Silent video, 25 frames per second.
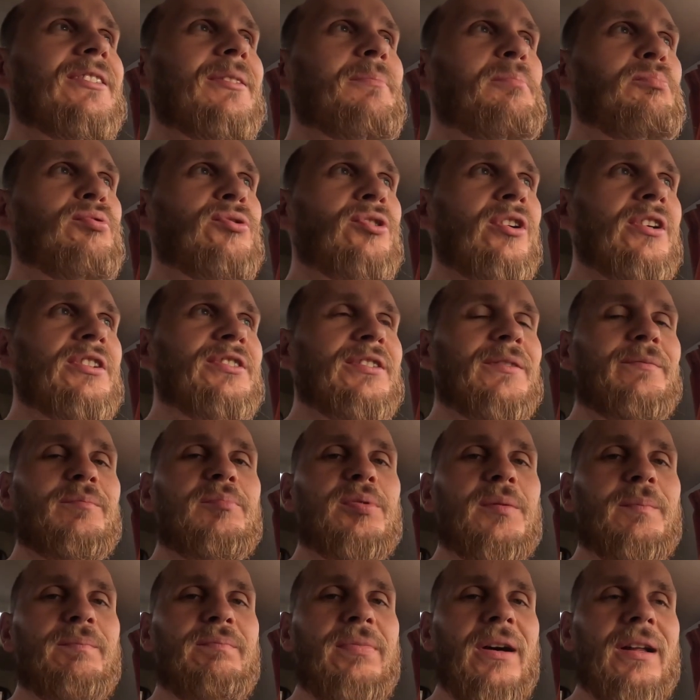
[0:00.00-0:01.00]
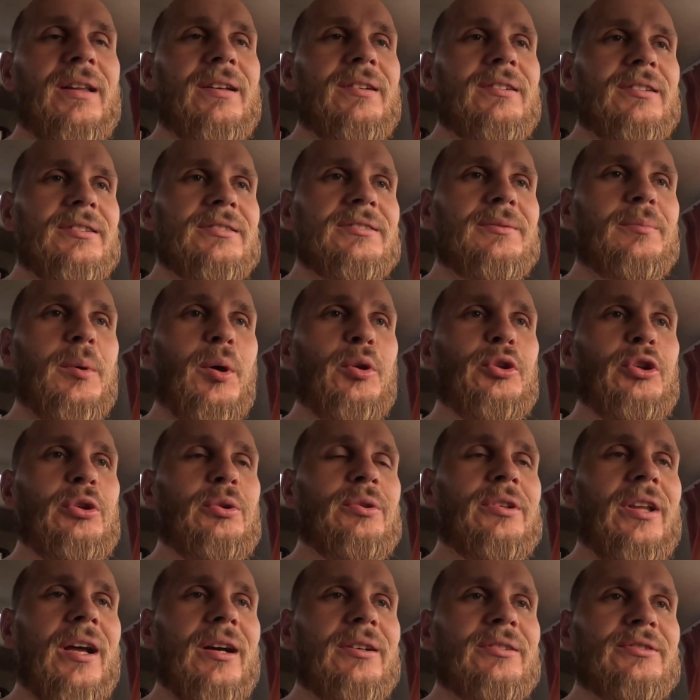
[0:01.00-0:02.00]
the price of propeller is about
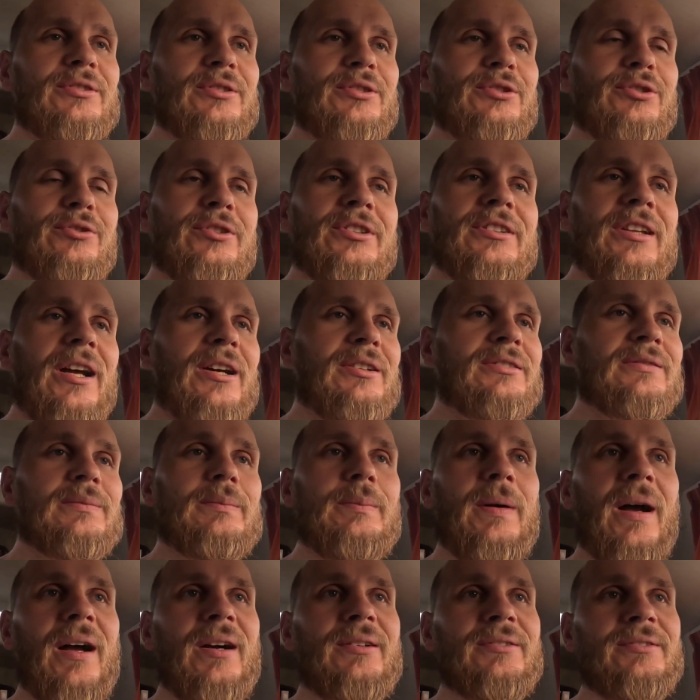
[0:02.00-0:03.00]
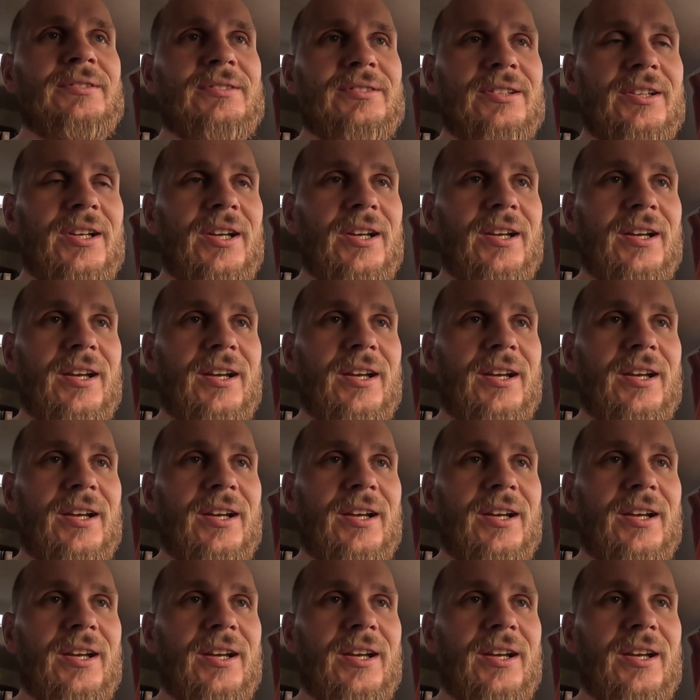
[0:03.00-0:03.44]
2,000-3,000 pounds.